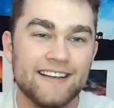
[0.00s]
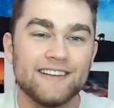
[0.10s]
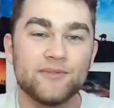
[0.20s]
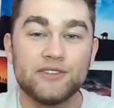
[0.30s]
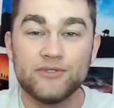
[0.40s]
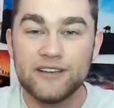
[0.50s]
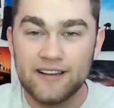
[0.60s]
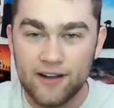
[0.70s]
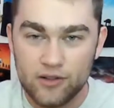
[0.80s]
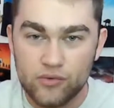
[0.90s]
Yes, we do need
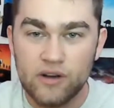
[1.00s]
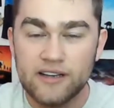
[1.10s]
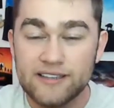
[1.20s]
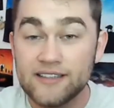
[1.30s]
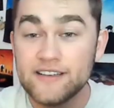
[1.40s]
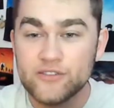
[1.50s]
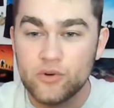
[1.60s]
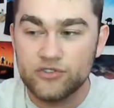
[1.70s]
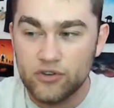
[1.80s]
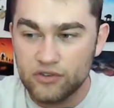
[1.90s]
Kylo Ren in the
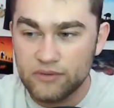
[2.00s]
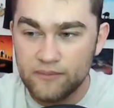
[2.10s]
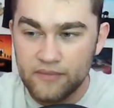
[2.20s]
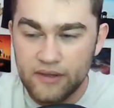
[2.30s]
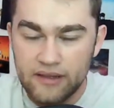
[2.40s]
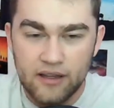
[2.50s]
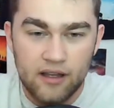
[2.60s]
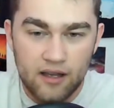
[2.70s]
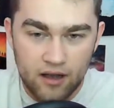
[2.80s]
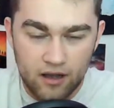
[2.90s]
Discord server.
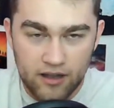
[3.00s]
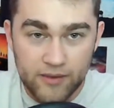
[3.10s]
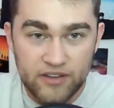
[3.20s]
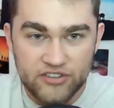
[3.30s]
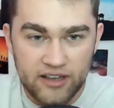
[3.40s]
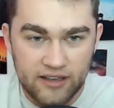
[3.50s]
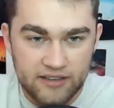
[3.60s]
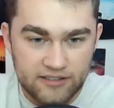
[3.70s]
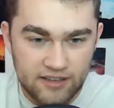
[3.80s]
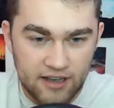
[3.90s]
Give me a sec, guys.